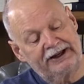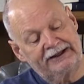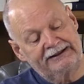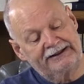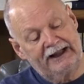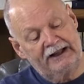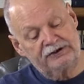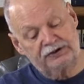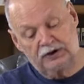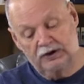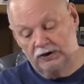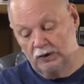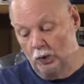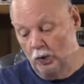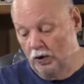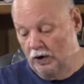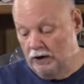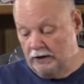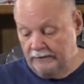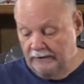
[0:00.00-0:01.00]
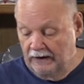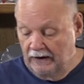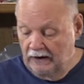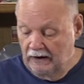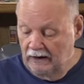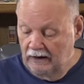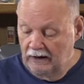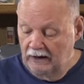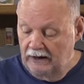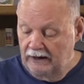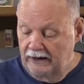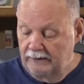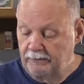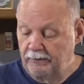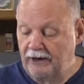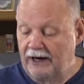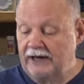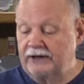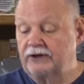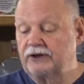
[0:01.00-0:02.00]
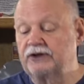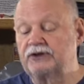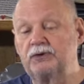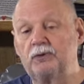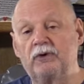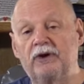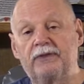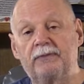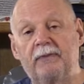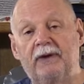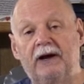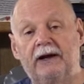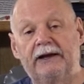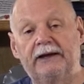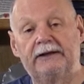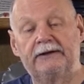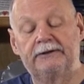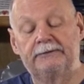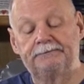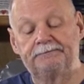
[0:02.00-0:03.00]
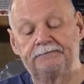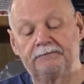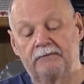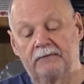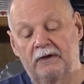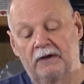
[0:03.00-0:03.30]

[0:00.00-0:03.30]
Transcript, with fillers: like that's going to work. I practice with my um,